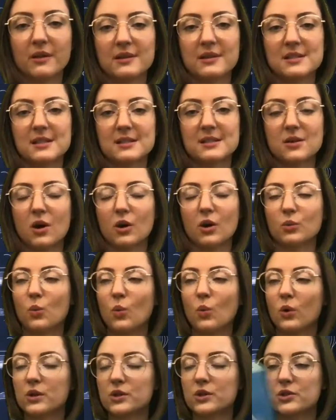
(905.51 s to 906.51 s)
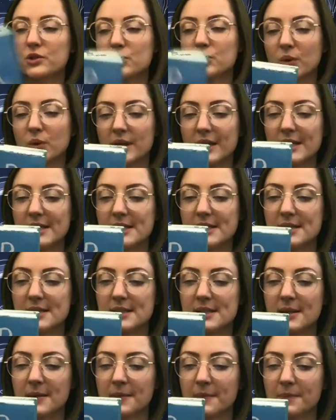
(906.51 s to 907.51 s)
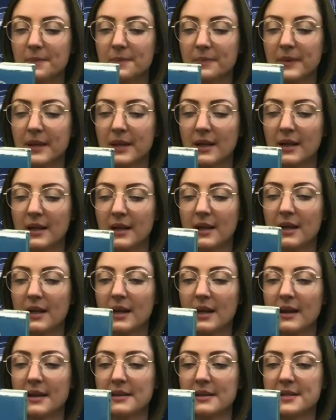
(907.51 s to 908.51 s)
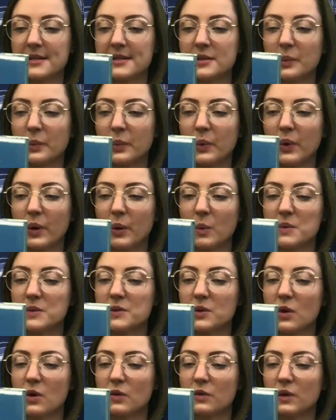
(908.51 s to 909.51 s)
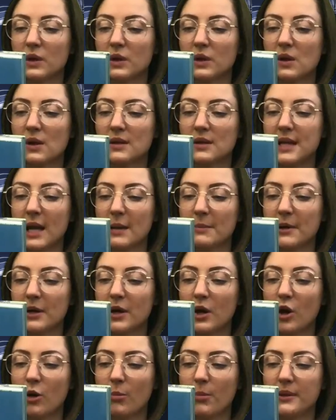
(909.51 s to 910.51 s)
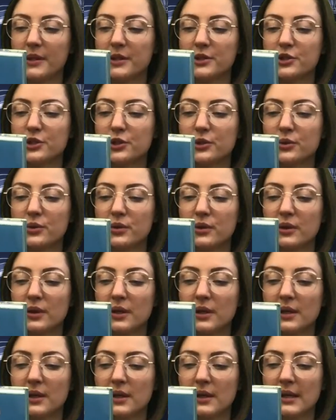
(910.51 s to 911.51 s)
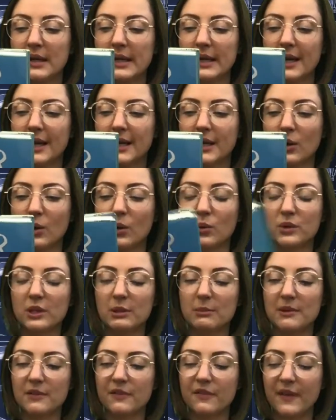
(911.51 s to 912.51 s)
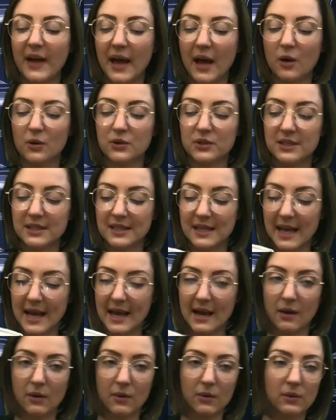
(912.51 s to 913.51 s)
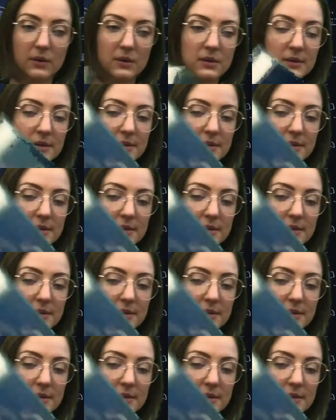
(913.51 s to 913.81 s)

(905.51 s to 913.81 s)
This is called War Stories. And it says, the war was over a long time ago, but the truth can only be found now.